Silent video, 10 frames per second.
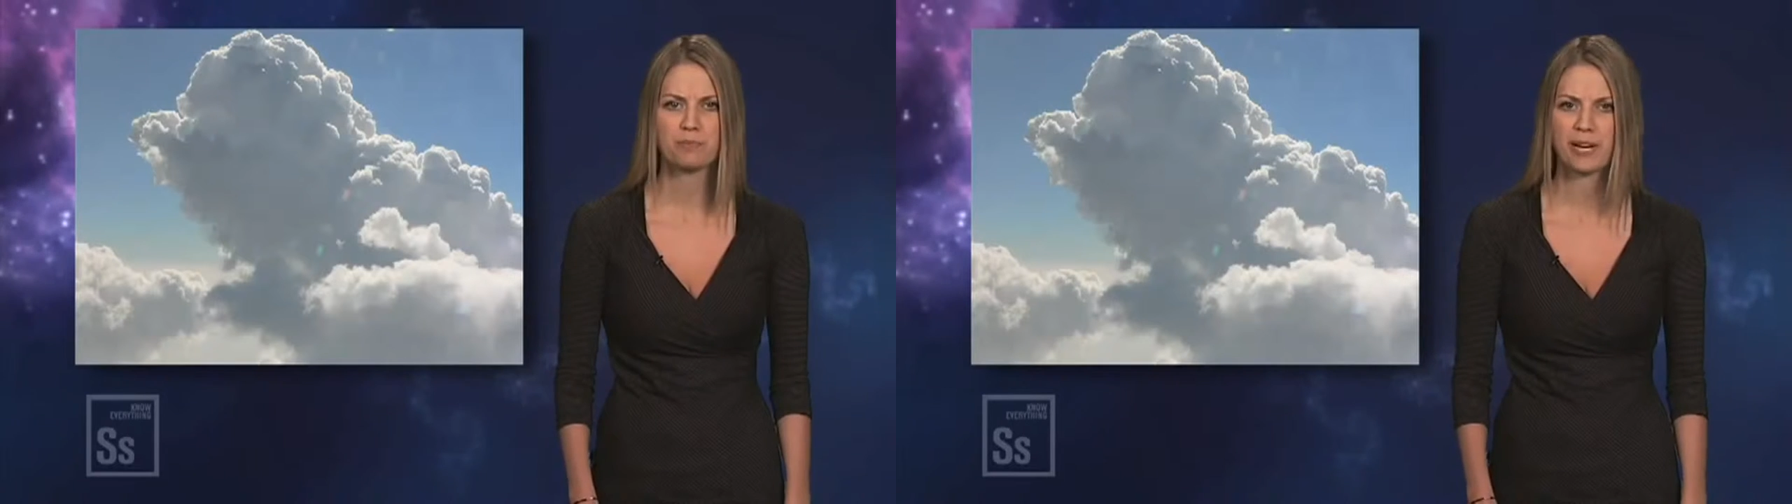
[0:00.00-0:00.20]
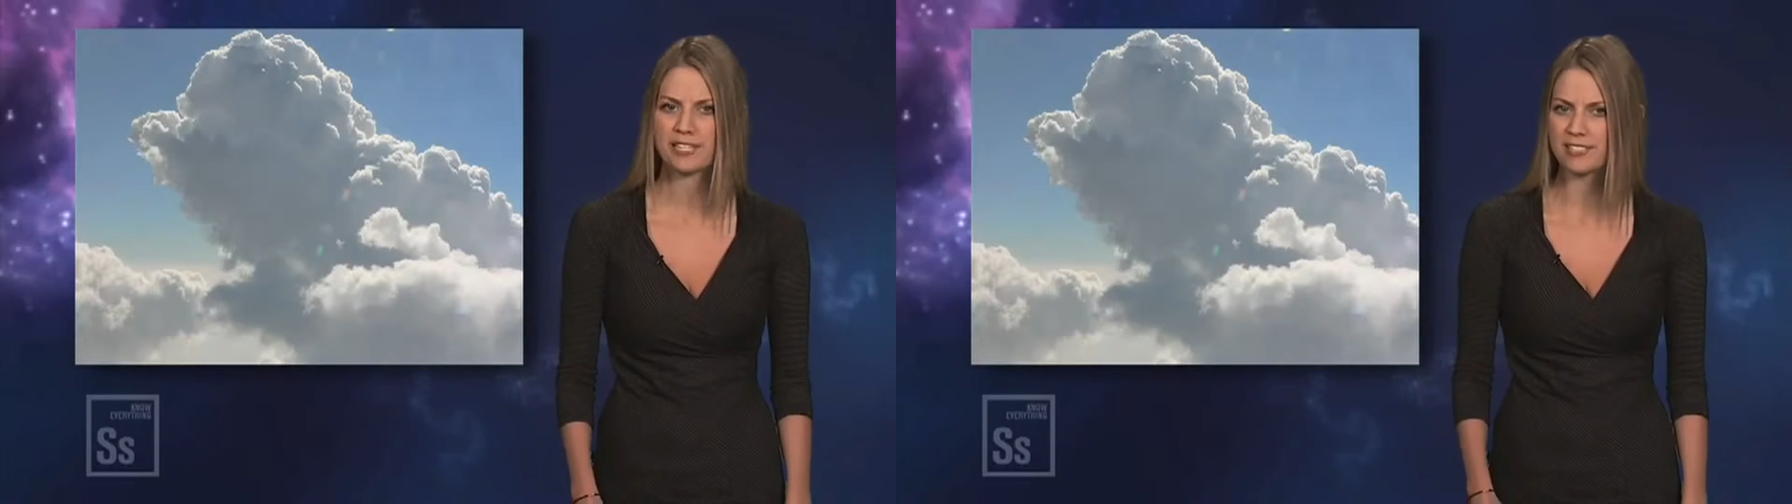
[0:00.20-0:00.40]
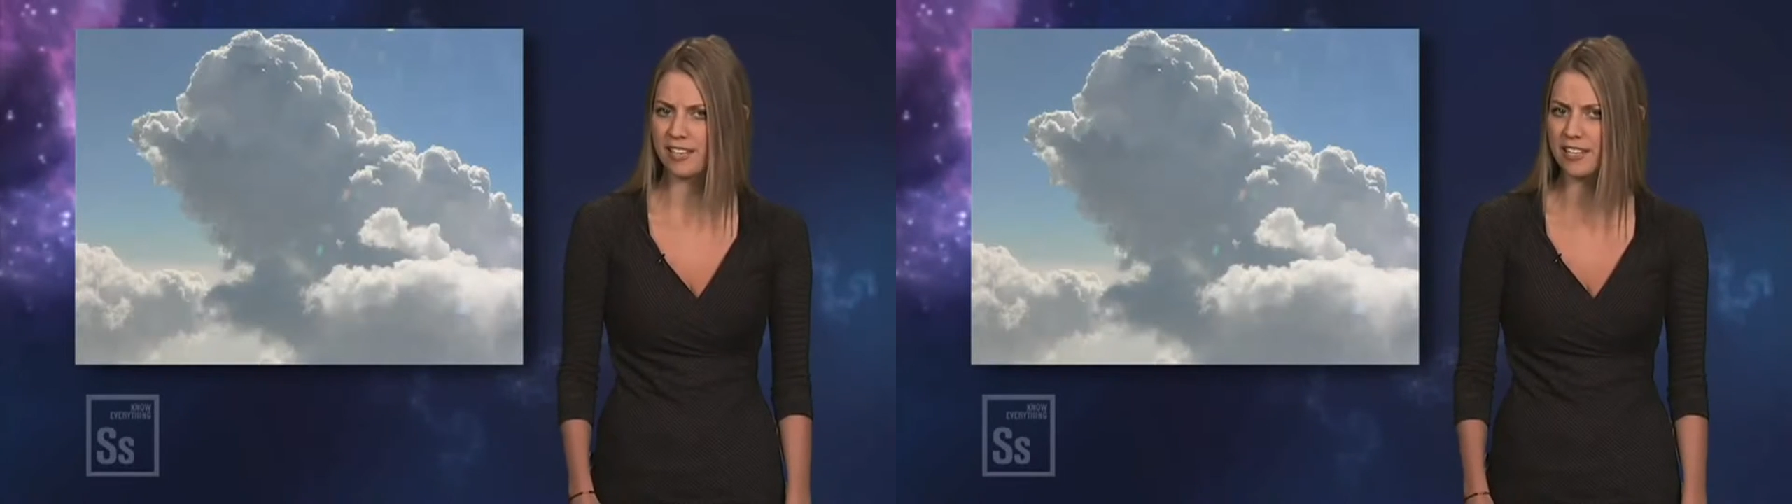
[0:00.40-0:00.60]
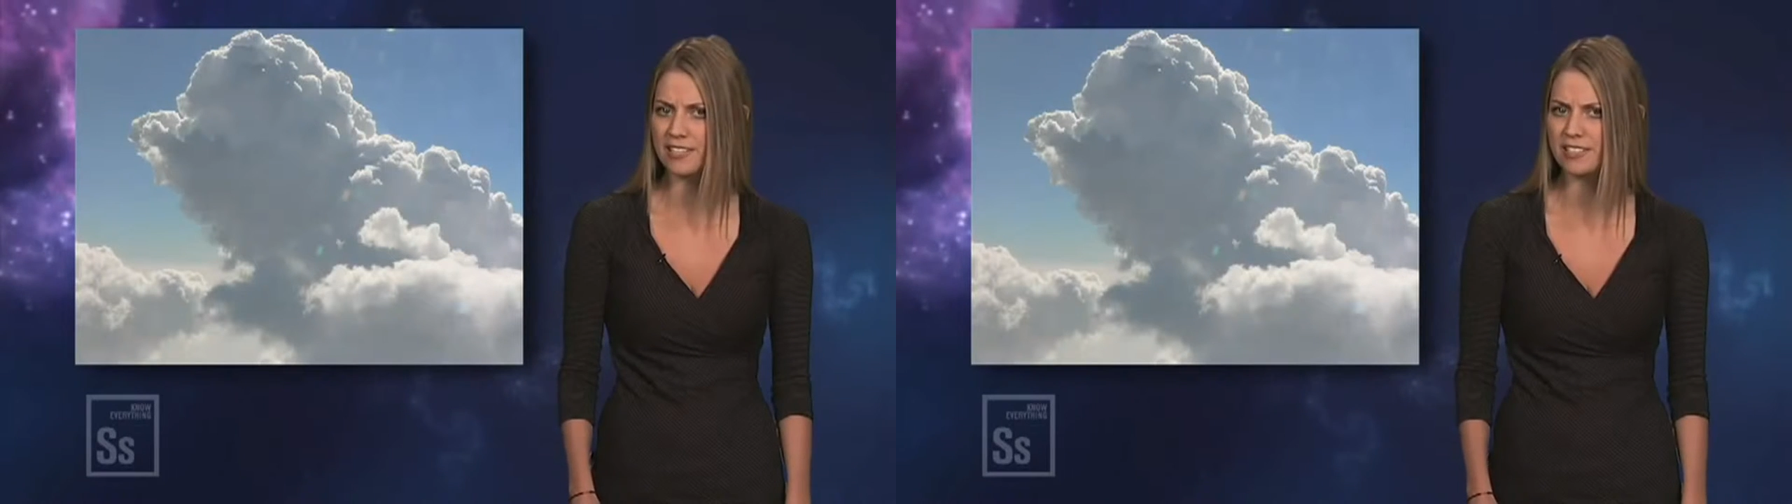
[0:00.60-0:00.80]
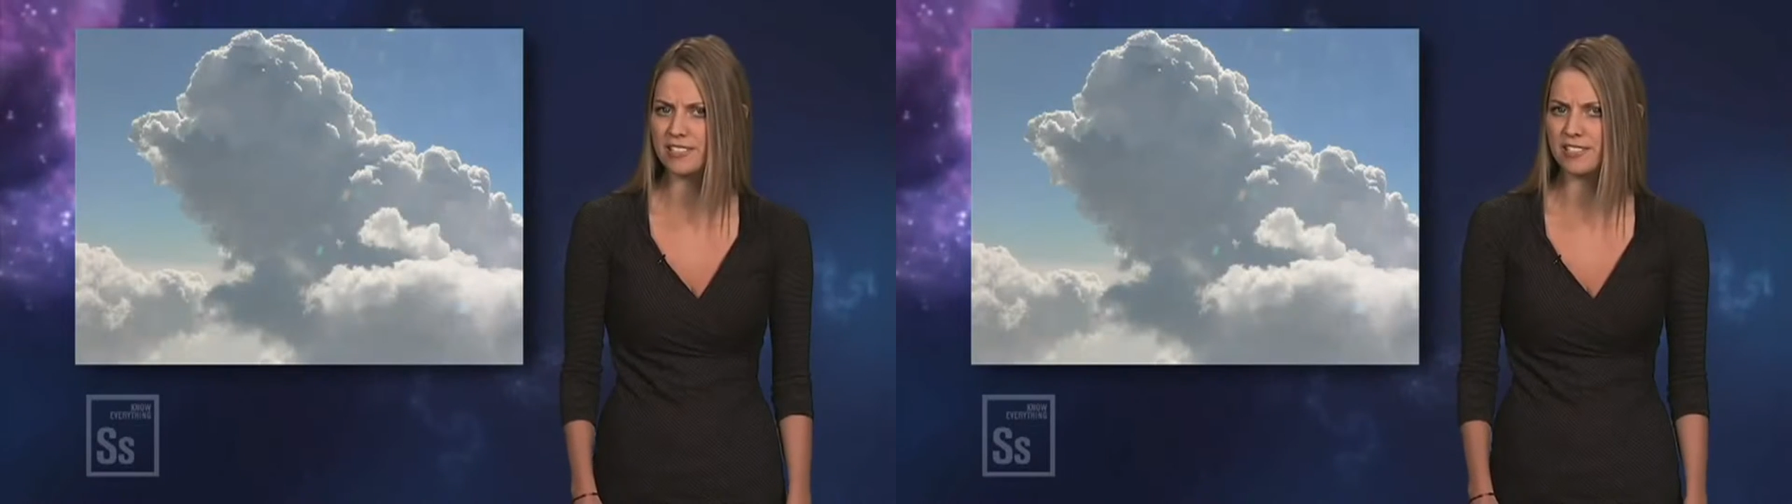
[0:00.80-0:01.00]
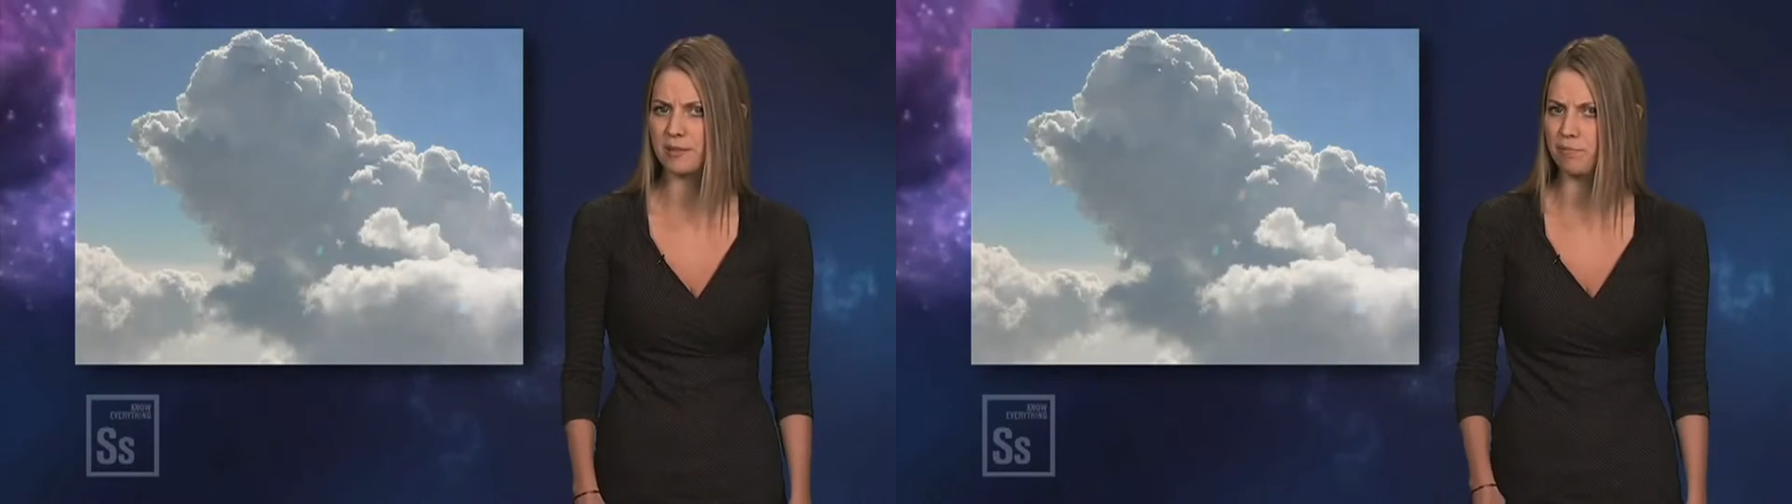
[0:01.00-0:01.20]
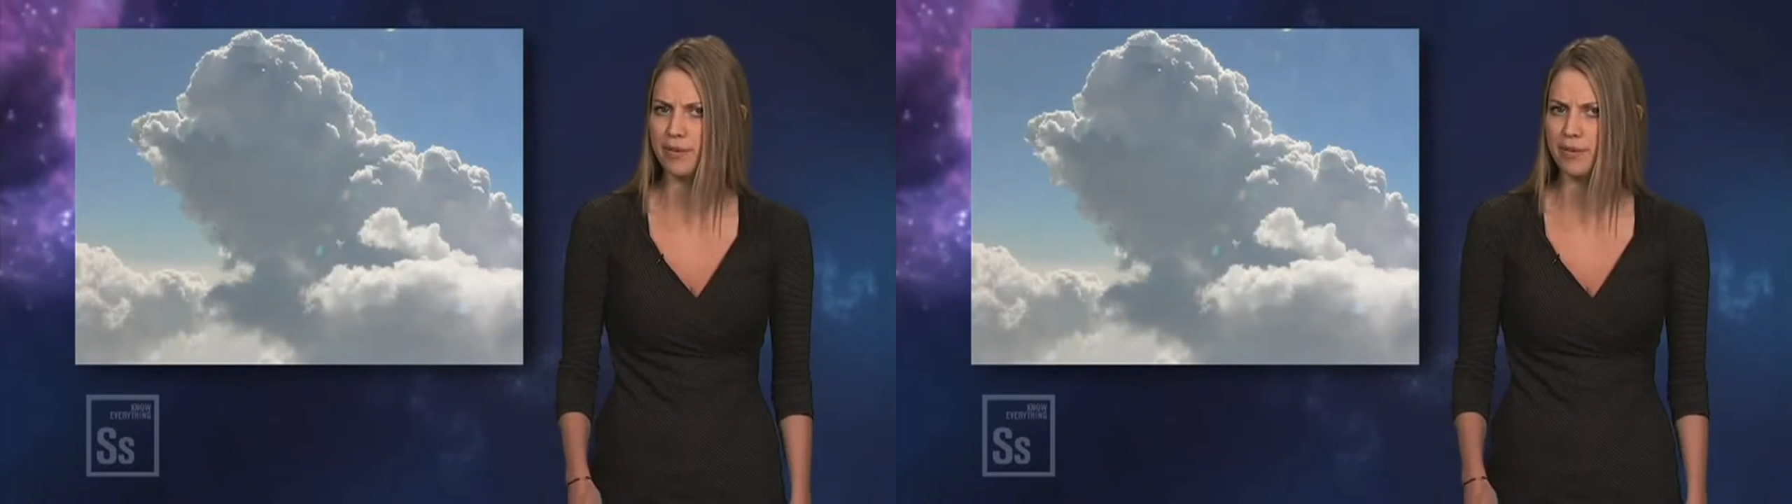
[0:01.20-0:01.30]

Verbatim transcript: by scientists and